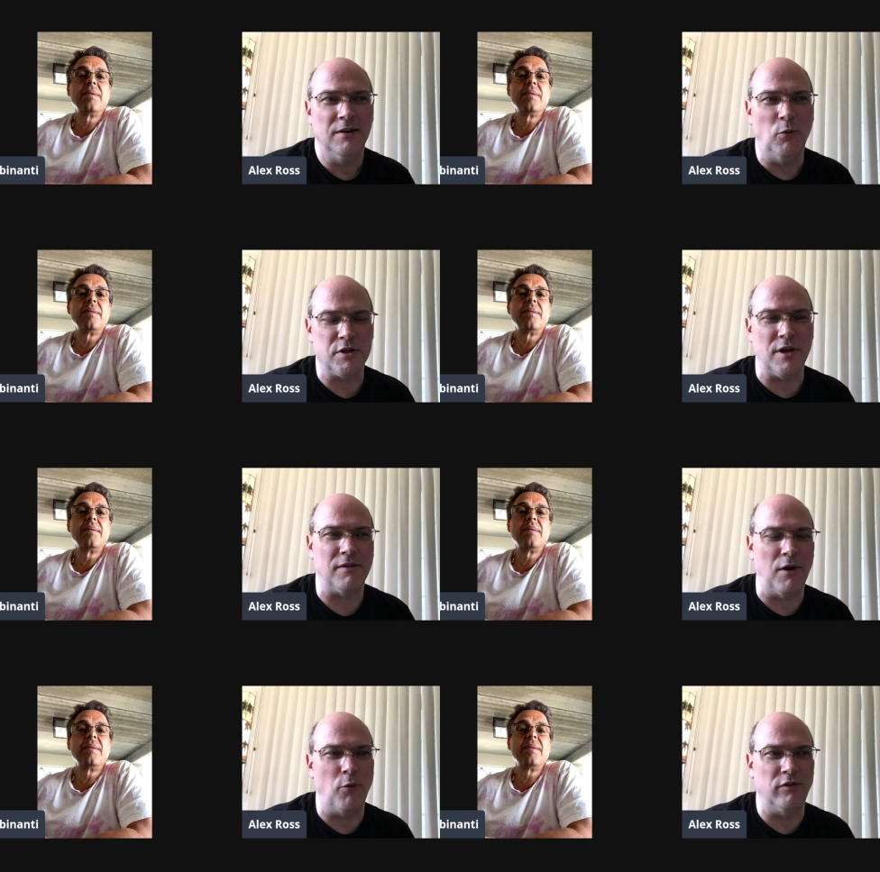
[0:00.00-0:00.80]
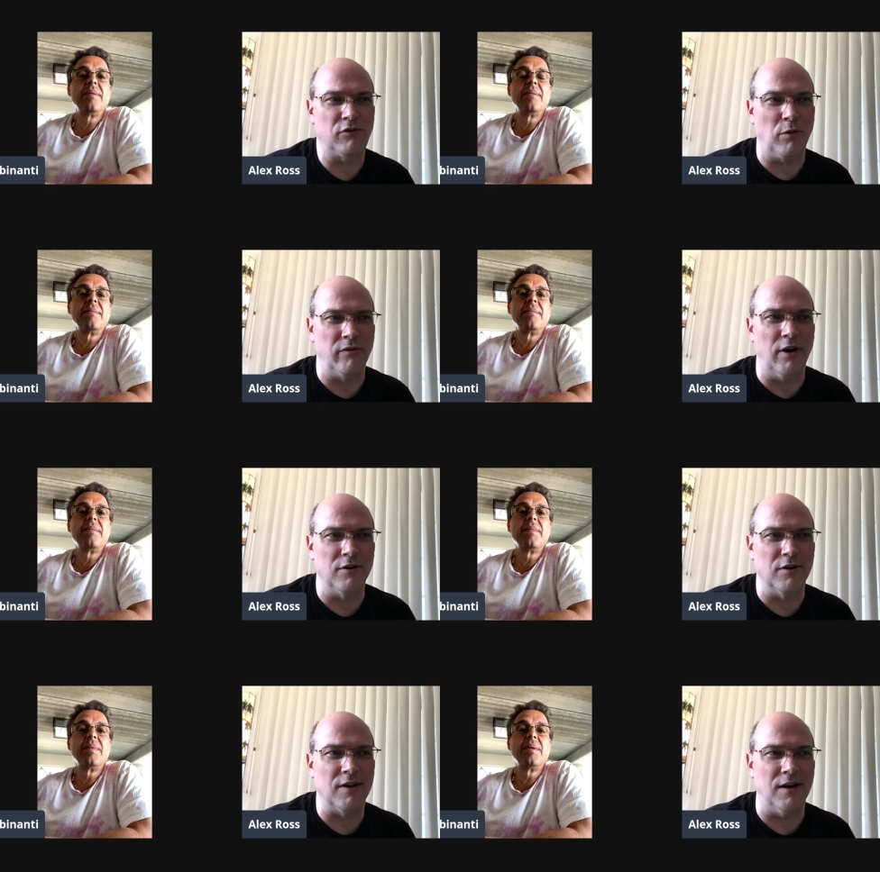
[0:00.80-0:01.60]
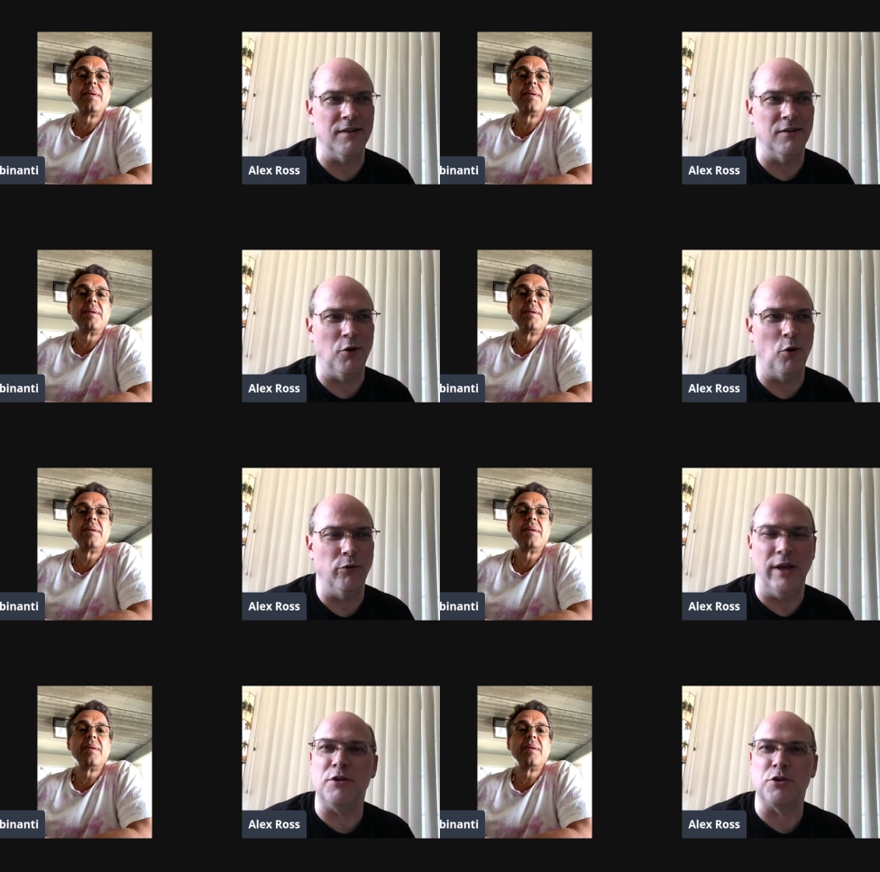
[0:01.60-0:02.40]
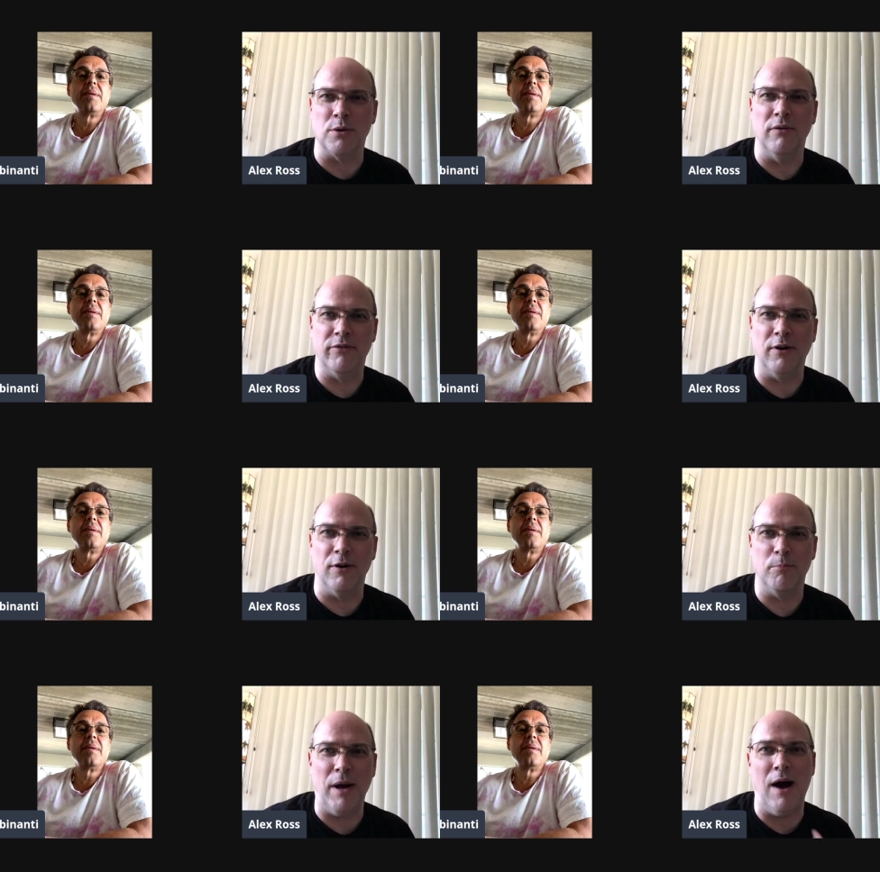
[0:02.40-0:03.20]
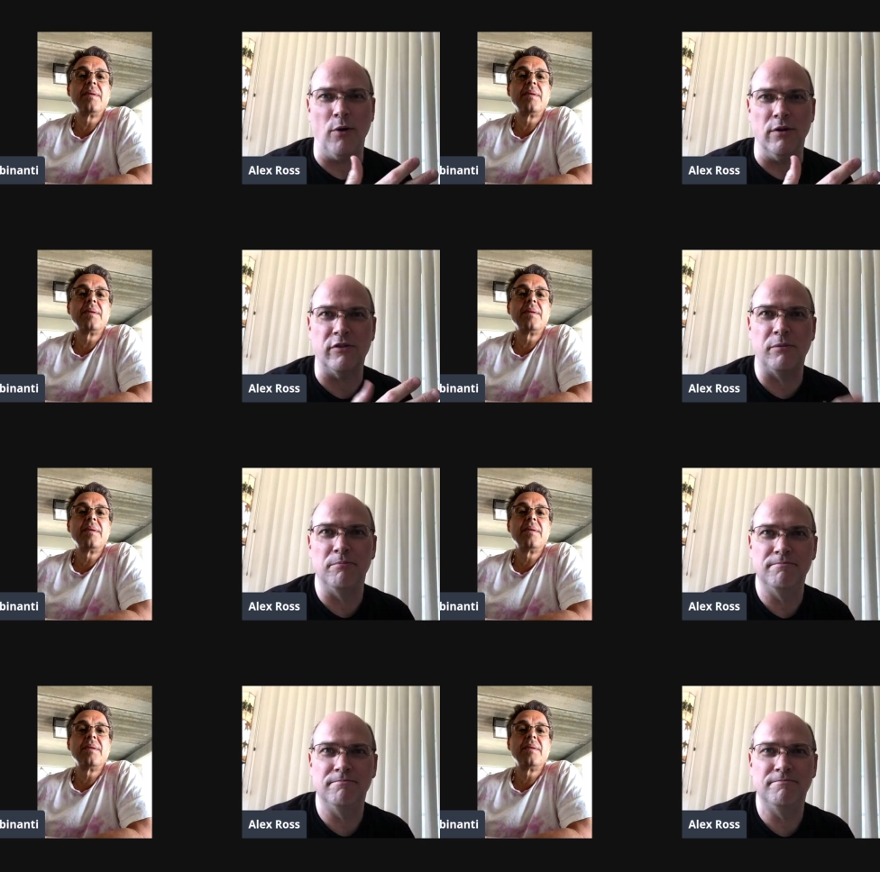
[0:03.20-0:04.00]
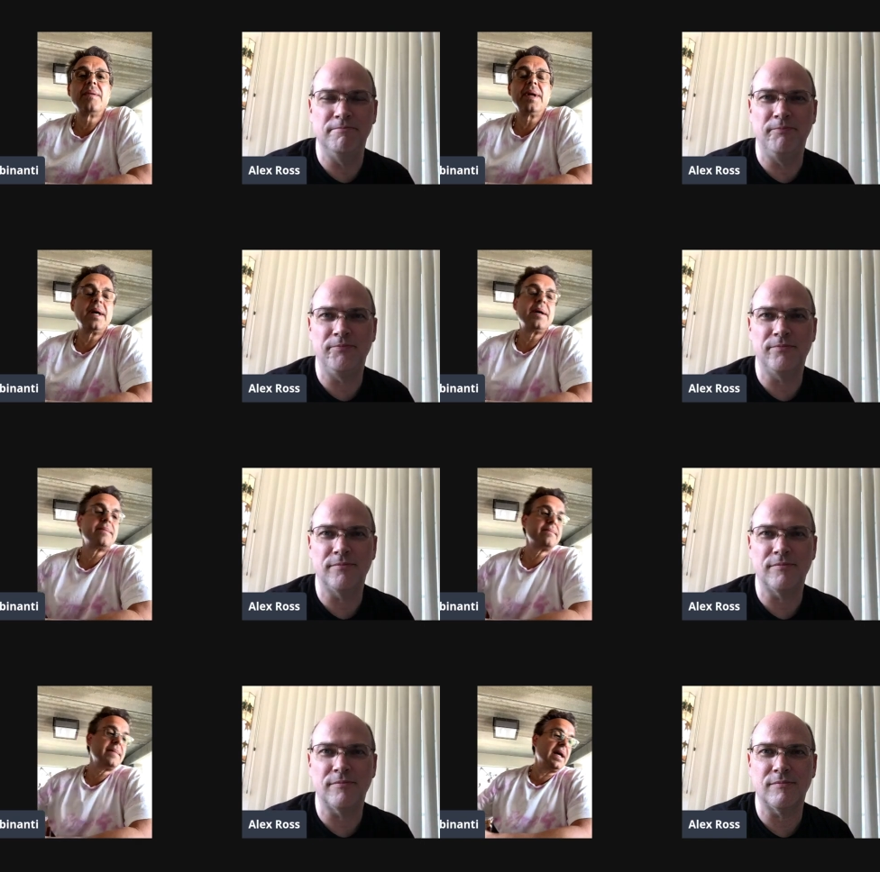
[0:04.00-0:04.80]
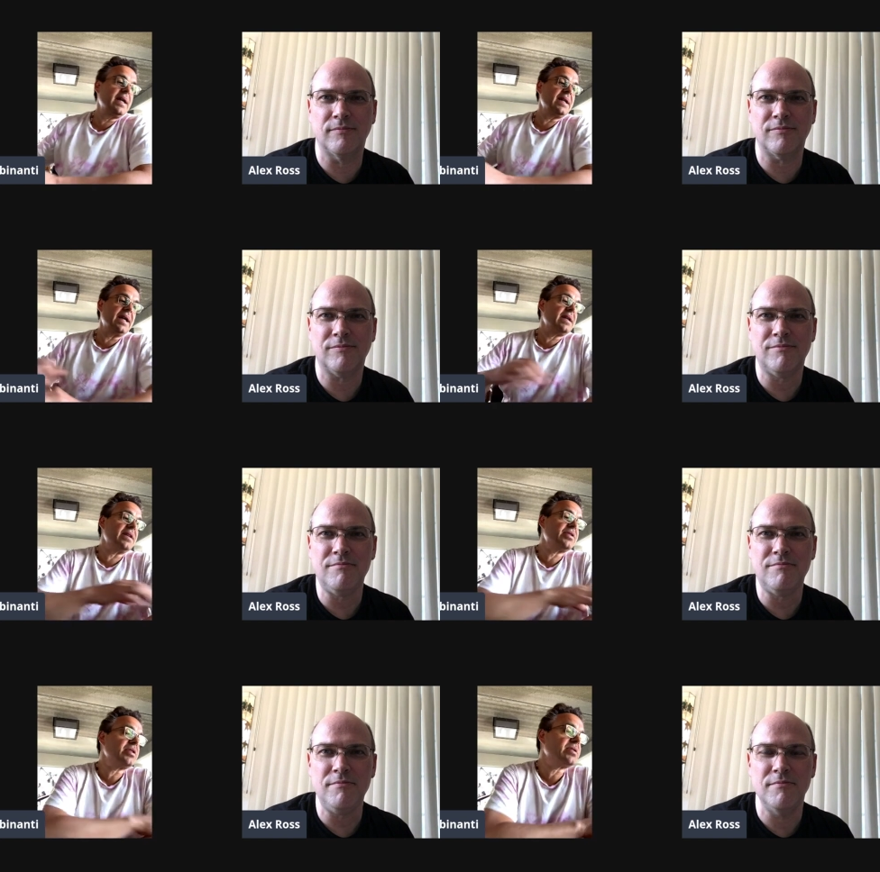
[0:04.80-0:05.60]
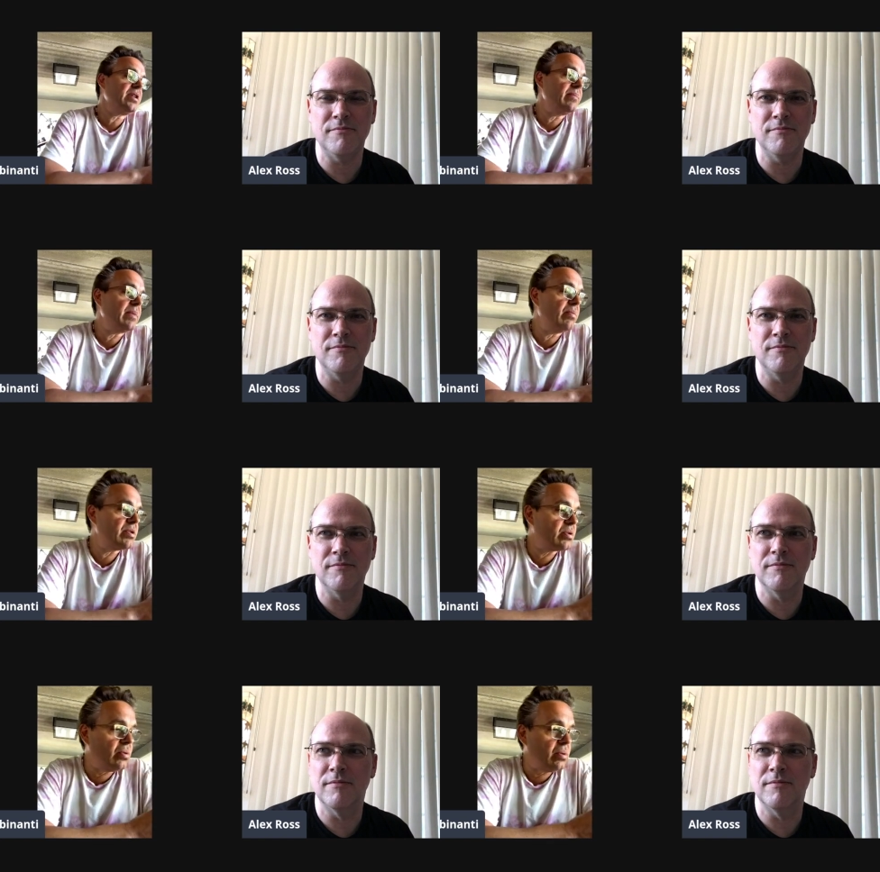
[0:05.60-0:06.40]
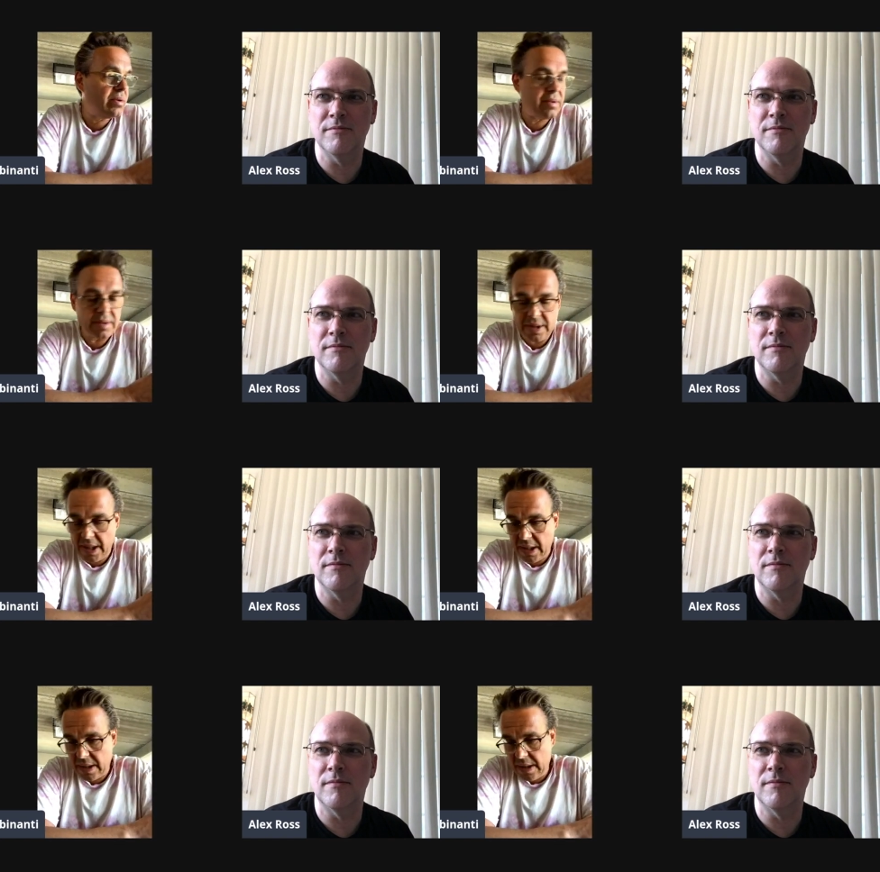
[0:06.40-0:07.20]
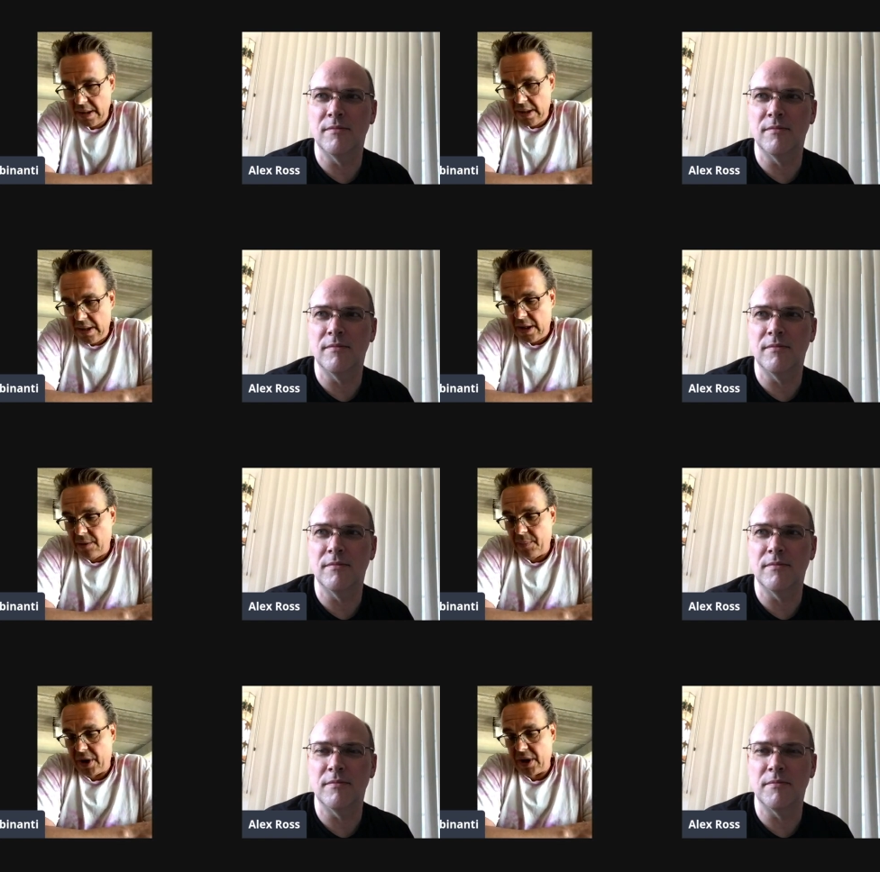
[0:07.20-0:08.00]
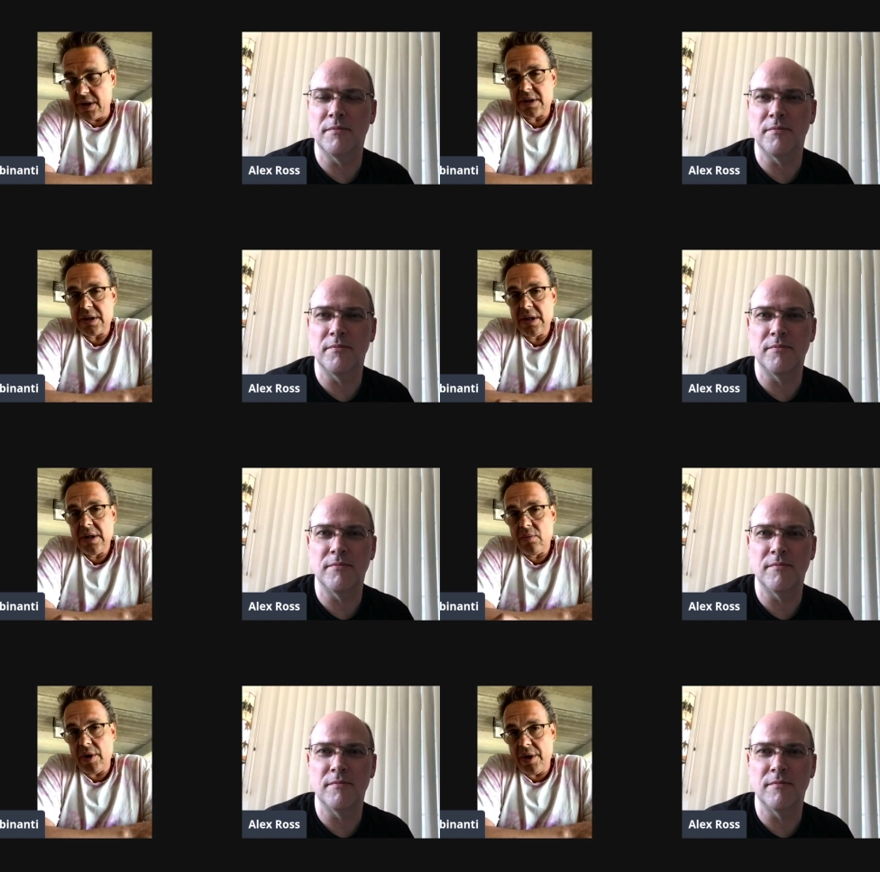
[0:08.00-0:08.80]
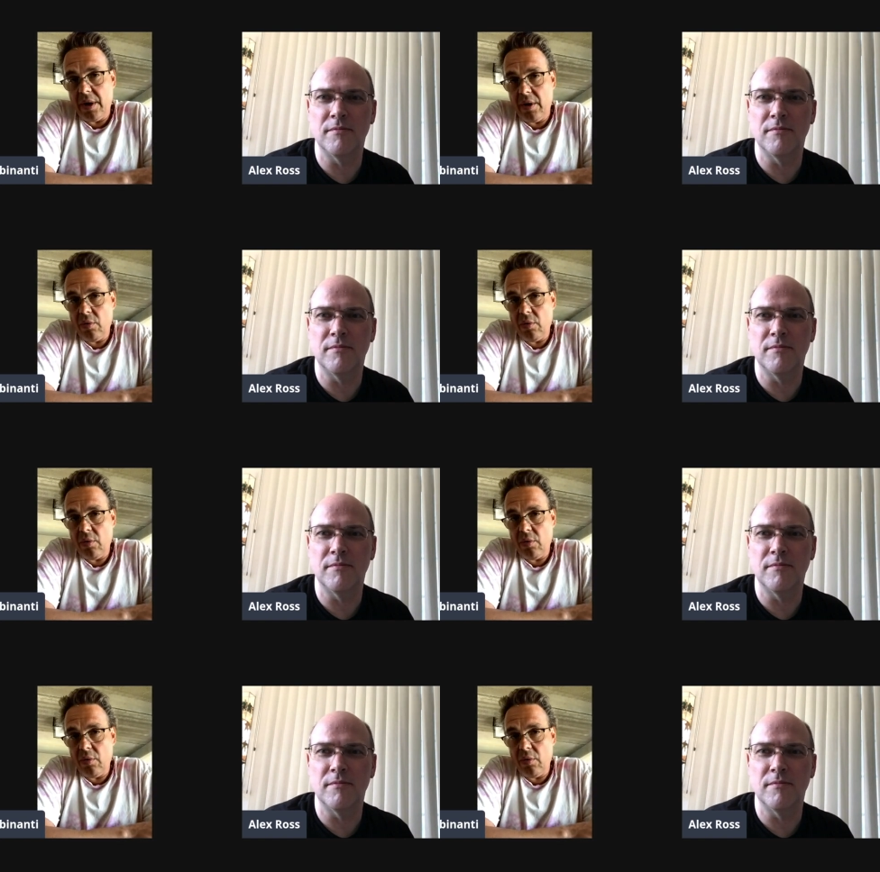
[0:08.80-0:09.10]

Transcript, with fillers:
Speaker 1: which I thought would sort of undercut the whole nature of their
Speaker 2: power. Yeah. And and it just seemed, it was cool to that, you know, because whether, I don't